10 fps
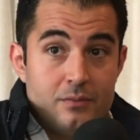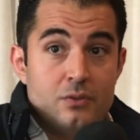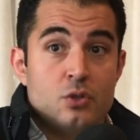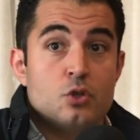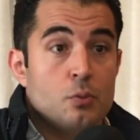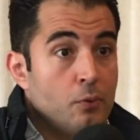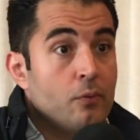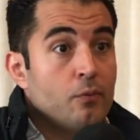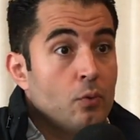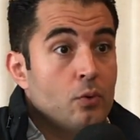super
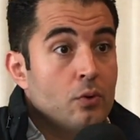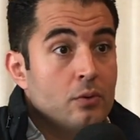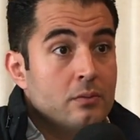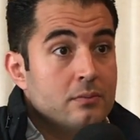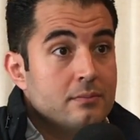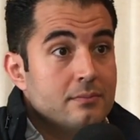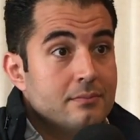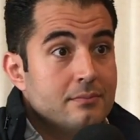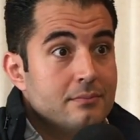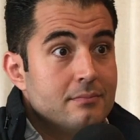frugal
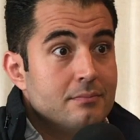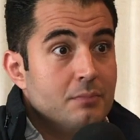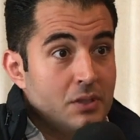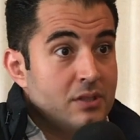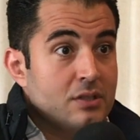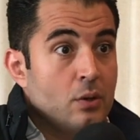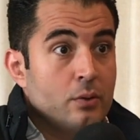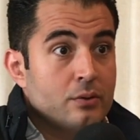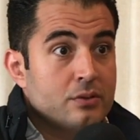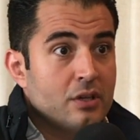business
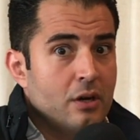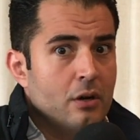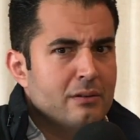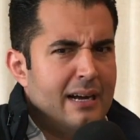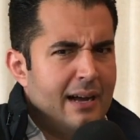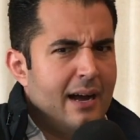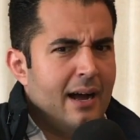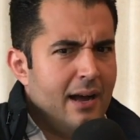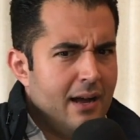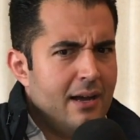owners to go,
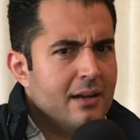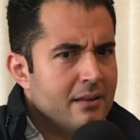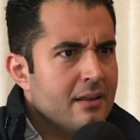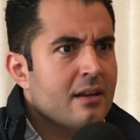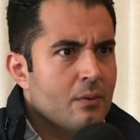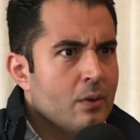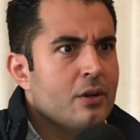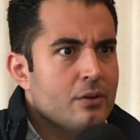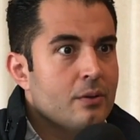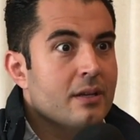I think I want to
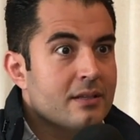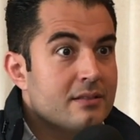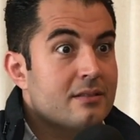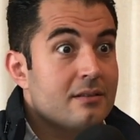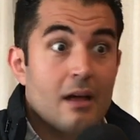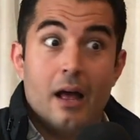do this.